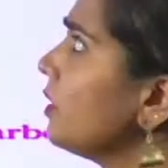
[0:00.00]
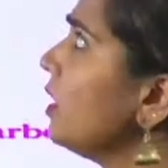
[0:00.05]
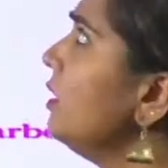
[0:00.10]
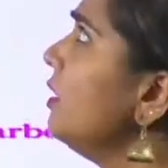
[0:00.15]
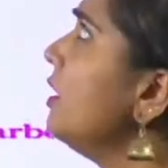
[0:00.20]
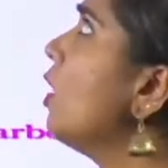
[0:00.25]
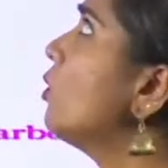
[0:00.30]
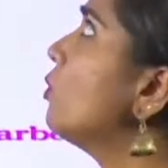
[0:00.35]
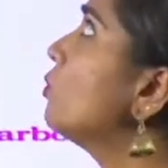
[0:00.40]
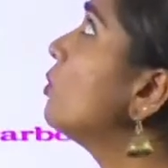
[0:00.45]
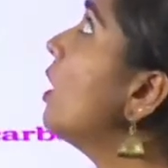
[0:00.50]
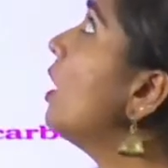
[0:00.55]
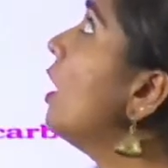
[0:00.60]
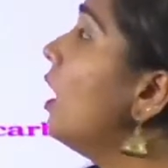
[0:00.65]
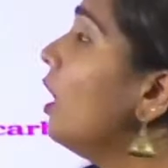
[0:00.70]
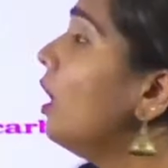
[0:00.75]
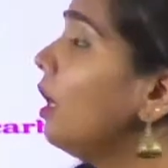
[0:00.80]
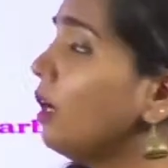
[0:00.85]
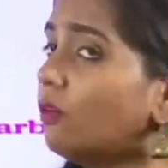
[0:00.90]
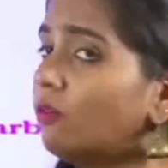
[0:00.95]
Now,
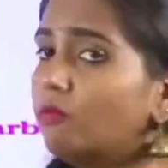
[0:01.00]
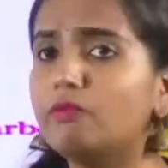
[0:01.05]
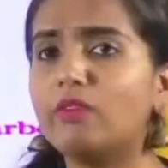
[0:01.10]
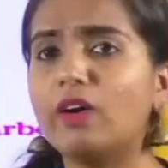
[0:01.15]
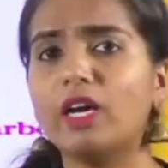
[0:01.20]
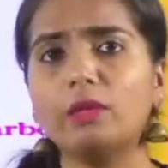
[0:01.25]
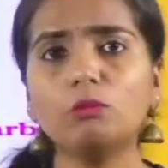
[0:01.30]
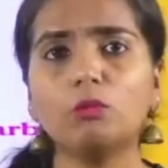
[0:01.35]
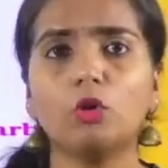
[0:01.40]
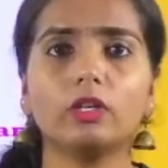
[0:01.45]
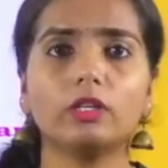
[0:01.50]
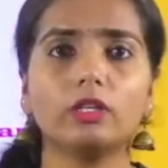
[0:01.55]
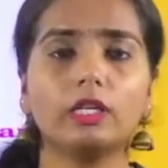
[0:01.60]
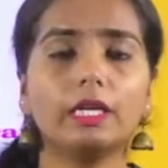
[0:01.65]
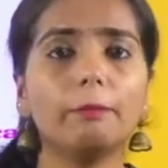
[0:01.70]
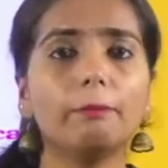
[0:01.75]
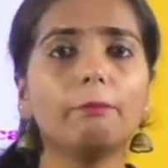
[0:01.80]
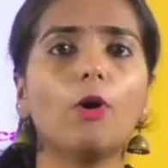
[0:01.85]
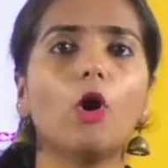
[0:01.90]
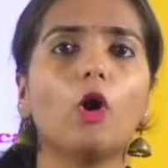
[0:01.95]
one more
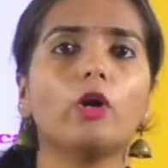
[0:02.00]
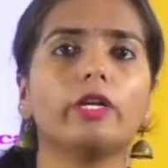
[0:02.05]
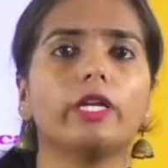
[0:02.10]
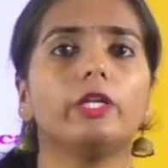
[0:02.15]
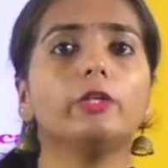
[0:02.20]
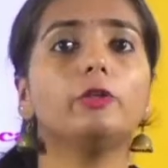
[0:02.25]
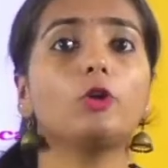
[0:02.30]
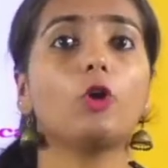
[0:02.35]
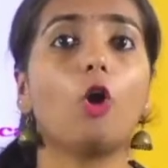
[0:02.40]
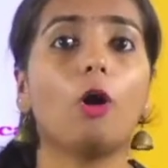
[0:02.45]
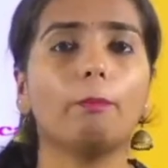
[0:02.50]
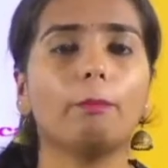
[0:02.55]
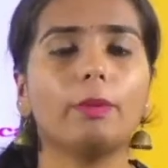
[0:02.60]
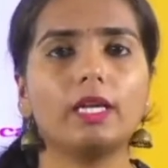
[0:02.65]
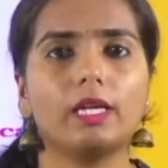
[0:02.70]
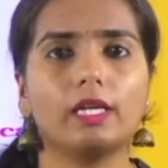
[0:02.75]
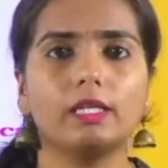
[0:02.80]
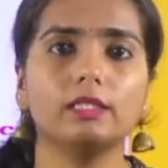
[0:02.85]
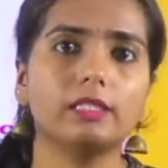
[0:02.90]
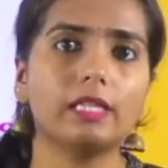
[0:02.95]
important topic
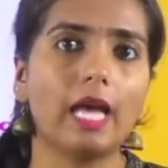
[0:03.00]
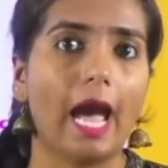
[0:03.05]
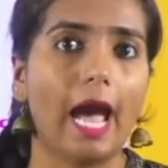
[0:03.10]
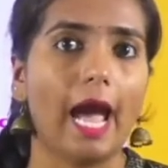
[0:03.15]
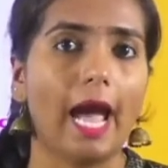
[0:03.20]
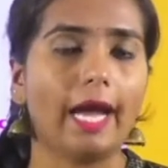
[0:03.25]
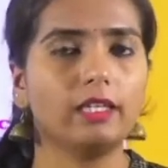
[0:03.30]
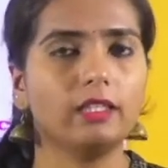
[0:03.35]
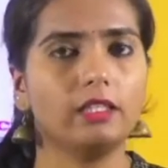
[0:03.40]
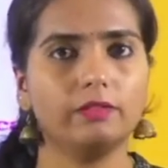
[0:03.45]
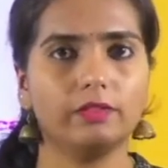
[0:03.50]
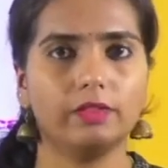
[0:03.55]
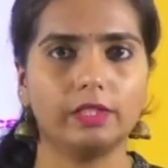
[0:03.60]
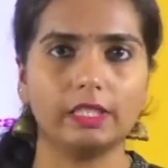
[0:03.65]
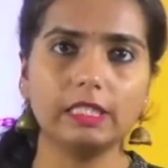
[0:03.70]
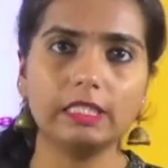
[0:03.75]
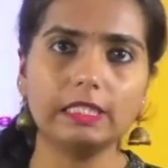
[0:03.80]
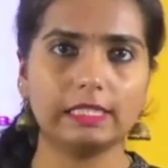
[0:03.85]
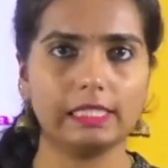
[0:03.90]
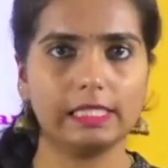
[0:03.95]
is activity
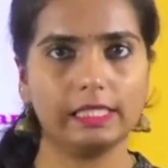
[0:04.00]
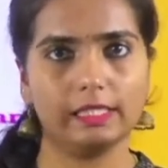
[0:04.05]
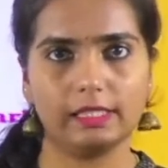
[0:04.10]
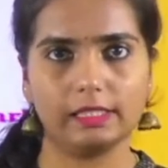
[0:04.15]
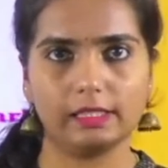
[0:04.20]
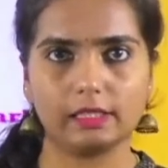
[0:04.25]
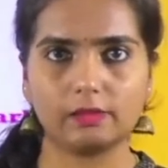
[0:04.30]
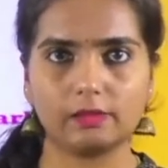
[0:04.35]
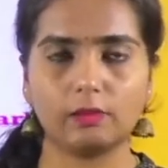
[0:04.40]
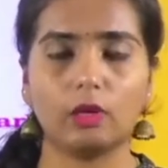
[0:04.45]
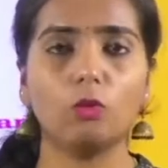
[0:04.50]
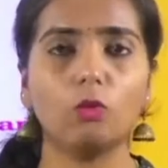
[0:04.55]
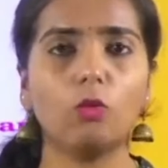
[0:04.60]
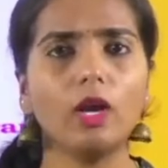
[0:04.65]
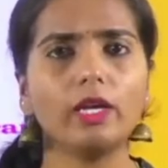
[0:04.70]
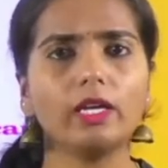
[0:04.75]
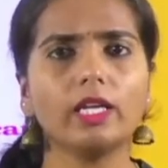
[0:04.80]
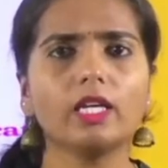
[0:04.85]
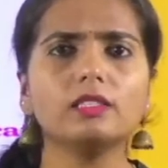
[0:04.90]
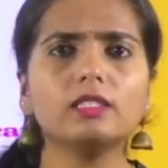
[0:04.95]
series. What
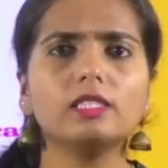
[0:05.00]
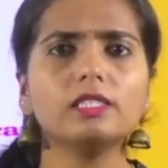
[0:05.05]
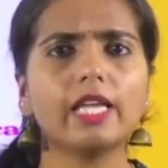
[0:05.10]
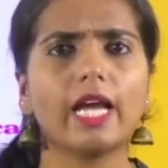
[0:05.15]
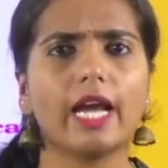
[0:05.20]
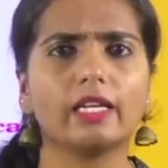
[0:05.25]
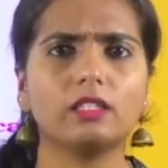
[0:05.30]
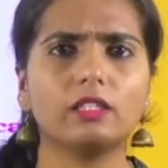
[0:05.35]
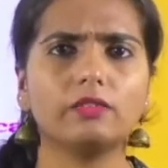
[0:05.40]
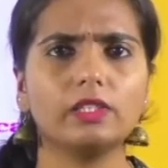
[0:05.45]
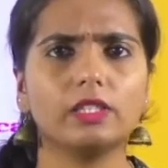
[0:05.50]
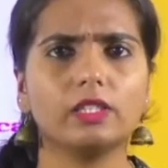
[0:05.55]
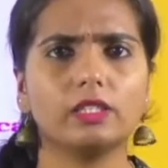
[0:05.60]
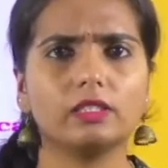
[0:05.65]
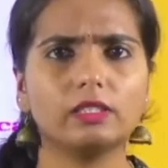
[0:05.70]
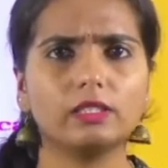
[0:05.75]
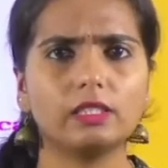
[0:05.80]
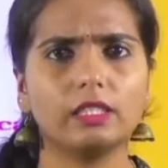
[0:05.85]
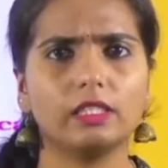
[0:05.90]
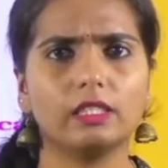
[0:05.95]
are these activity
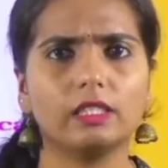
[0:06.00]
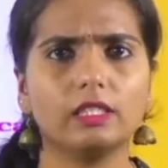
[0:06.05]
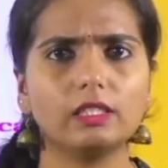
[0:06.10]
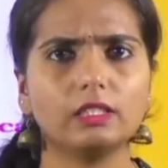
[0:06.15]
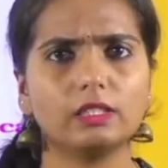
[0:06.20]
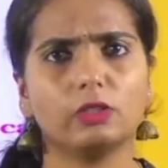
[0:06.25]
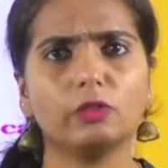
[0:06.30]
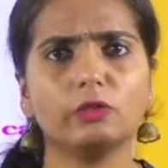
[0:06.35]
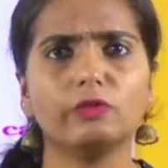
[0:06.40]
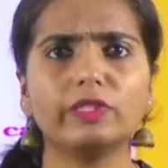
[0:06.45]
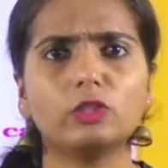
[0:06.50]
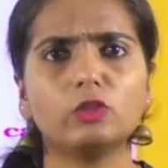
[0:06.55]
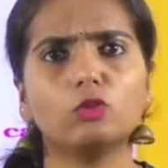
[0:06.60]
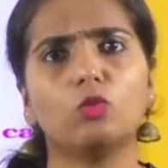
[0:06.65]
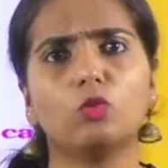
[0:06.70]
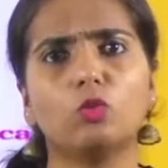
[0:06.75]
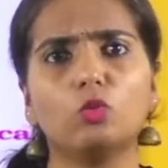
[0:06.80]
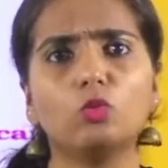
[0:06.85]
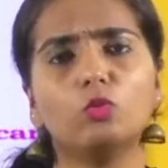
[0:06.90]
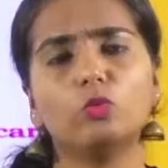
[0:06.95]
series which
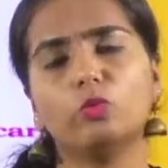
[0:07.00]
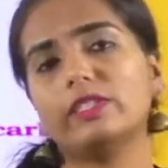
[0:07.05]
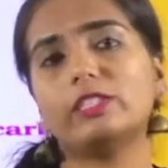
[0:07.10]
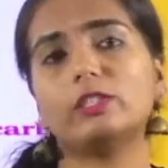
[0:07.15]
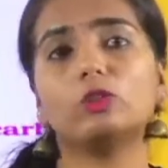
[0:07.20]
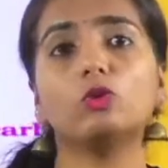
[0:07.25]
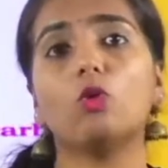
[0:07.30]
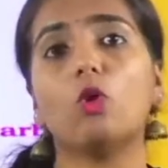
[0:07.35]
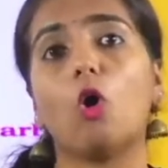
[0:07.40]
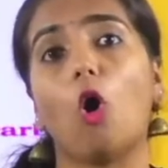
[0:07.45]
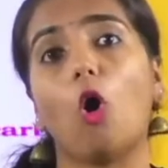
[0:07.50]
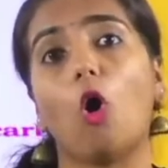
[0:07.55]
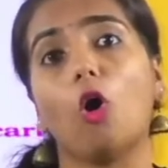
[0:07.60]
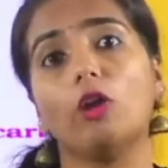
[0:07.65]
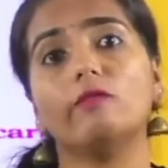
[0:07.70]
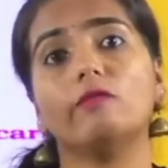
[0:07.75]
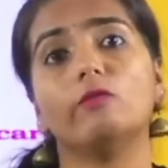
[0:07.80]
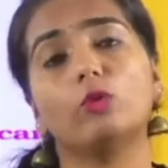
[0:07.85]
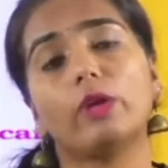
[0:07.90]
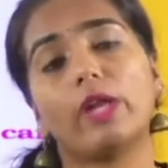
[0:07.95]
you
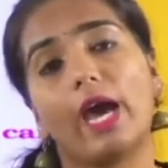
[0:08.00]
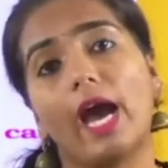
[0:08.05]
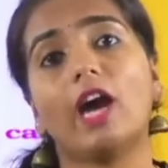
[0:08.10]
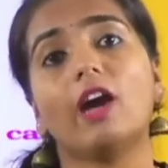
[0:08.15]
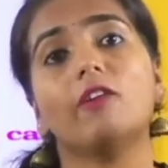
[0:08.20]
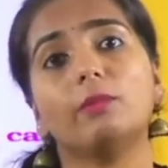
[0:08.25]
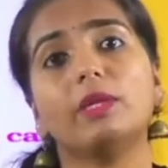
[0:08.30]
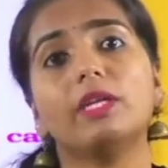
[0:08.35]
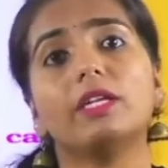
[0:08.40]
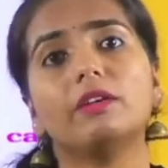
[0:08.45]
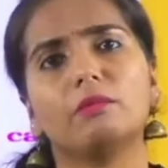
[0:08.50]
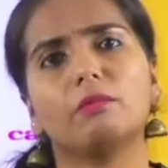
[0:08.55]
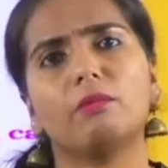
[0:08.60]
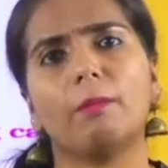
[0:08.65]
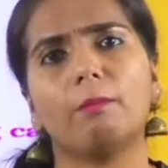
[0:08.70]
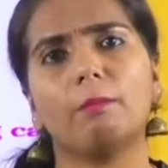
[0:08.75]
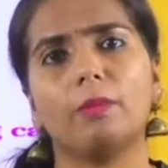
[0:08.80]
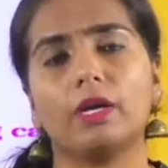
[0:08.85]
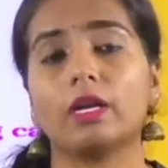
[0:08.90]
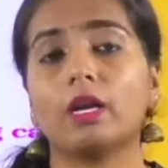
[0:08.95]
all would have been
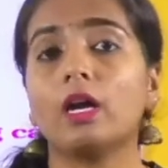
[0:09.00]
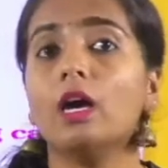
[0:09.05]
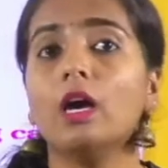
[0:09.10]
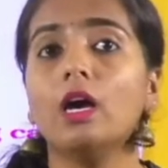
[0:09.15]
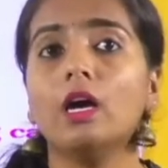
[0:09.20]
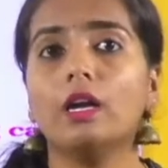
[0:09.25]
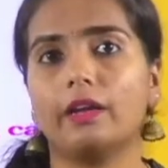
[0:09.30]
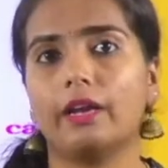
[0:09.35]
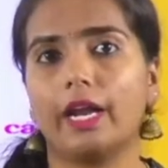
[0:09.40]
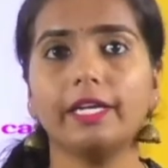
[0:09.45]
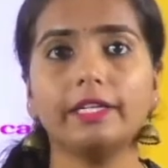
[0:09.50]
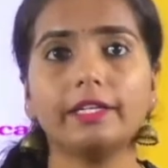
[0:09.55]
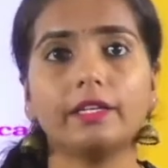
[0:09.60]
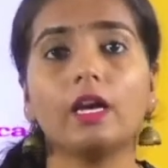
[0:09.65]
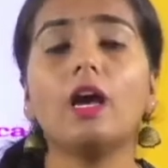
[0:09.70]
remember, right?